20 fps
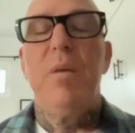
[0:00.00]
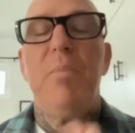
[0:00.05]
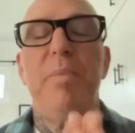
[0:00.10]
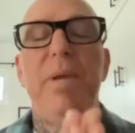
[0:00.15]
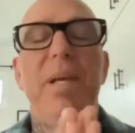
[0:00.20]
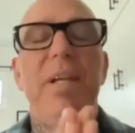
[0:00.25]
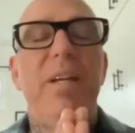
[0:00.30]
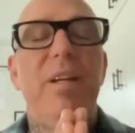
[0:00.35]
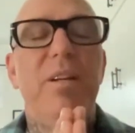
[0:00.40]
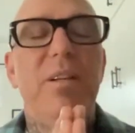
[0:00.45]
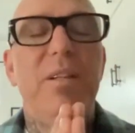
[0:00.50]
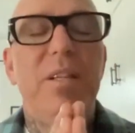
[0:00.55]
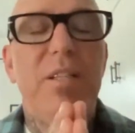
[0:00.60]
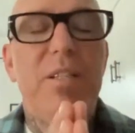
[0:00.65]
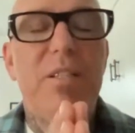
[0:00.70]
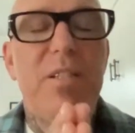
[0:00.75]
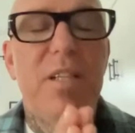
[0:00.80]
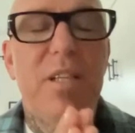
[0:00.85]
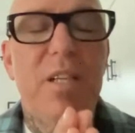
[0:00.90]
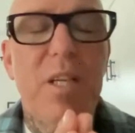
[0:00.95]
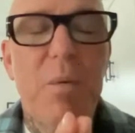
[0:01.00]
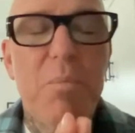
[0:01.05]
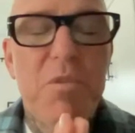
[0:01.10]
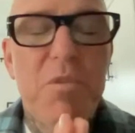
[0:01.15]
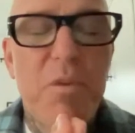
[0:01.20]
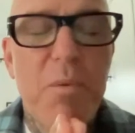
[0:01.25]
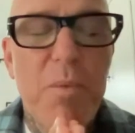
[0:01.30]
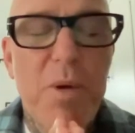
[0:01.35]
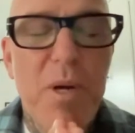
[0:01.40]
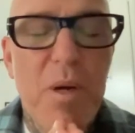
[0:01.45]
May any goodness that
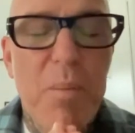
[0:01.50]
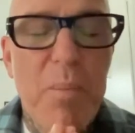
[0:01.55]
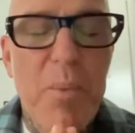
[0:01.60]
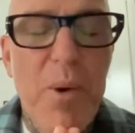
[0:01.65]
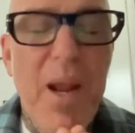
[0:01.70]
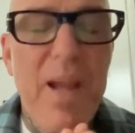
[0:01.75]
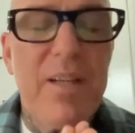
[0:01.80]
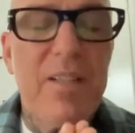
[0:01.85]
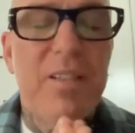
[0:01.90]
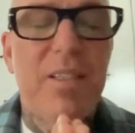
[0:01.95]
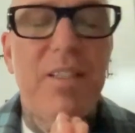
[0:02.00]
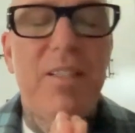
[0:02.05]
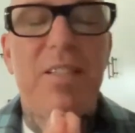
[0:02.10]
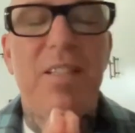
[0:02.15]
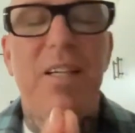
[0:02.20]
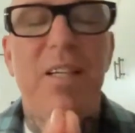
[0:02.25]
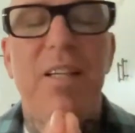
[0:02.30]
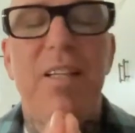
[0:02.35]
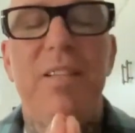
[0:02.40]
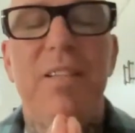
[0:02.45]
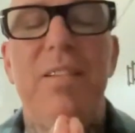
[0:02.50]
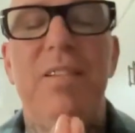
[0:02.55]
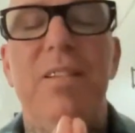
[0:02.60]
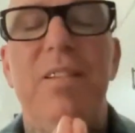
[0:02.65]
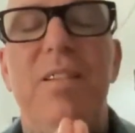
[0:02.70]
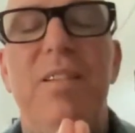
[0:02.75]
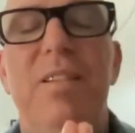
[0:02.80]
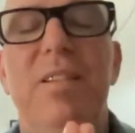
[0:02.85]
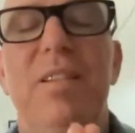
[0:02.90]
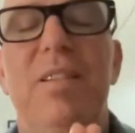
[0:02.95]
comes from our practice and